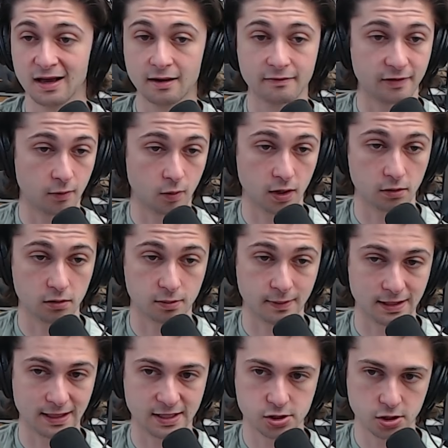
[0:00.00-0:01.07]
If I want to use my
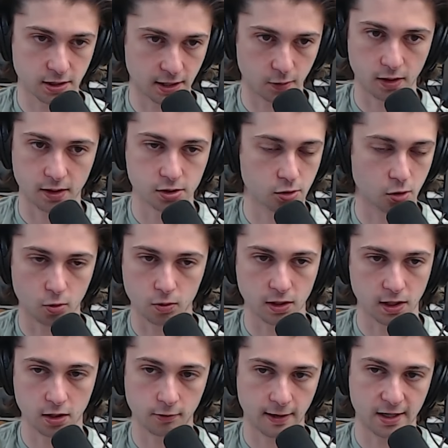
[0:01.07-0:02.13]
Ledger and I want to
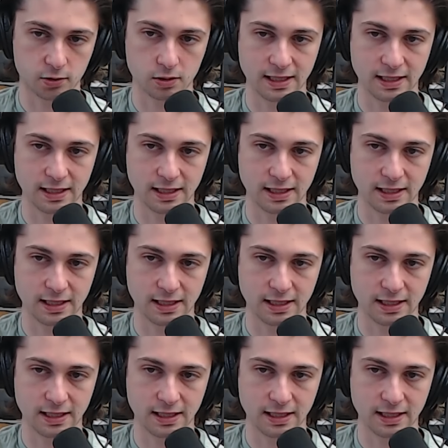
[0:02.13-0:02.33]
only interact